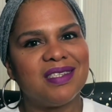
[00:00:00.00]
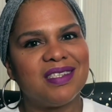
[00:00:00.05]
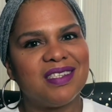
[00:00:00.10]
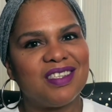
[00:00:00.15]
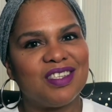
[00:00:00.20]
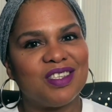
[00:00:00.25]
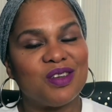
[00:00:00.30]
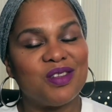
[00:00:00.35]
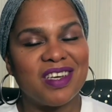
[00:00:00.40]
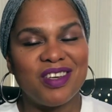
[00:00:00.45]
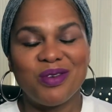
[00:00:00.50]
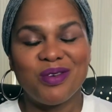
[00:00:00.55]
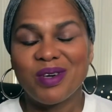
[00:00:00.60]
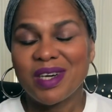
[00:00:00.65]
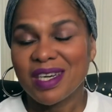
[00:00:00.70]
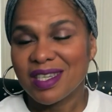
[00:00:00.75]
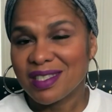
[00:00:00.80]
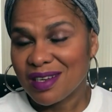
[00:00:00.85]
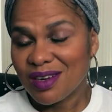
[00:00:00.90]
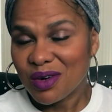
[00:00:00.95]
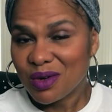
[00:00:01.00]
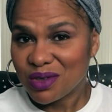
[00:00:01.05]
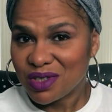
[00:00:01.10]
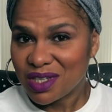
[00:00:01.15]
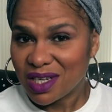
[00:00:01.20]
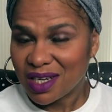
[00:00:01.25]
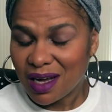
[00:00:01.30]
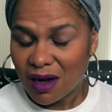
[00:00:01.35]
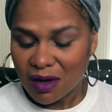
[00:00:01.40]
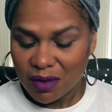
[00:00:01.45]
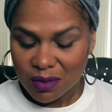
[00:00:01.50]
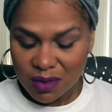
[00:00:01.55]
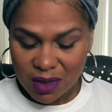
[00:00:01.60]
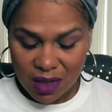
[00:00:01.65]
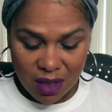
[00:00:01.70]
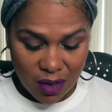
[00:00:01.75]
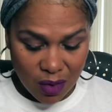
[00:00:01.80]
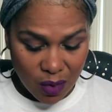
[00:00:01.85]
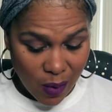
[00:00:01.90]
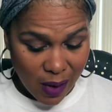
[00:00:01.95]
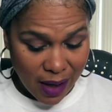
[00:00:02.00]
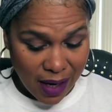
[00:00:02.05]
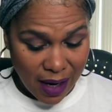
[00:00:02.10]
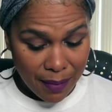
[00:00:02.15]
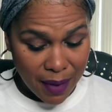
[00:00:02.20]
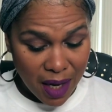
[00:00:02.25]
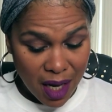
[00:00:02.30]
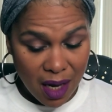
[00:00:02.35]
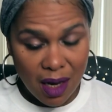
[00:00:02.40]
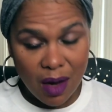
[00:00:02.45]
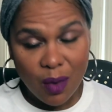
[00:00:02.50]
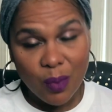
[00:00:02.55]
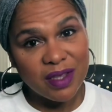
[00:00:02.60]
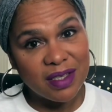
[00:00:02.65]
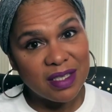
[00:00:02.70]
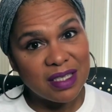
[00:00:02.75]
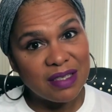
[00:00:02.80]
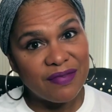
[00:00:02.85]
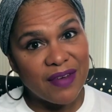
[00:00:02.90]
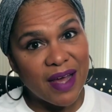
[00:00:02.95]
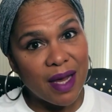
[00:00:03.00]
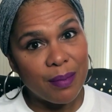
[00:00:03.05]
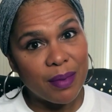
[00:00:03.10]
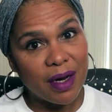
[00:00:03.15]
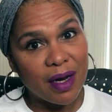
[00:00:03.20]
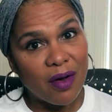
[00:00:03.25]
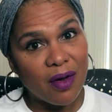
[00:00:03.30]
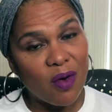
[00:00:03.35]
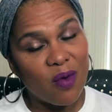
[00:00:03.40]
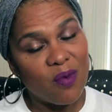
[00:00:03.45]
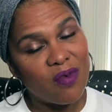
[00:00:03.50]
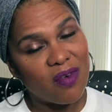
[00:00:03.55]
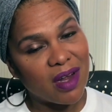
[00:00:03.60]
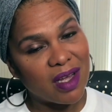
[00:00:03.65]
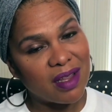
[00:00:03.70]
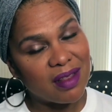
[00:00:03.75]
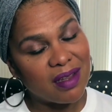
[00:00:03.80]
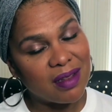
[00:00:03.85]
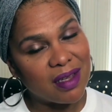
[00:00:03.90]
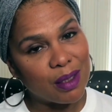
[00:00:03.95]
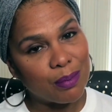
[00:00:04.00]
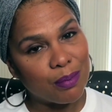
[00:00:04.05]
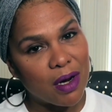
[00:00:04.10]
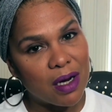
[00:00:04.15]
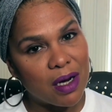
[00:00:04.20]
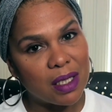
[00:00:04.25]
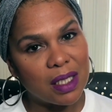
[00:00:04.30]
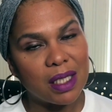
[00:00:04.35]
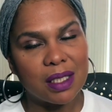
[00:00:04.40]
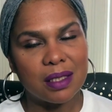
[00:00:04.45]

so that you guys can go check out what I make with this fabric over at the link party.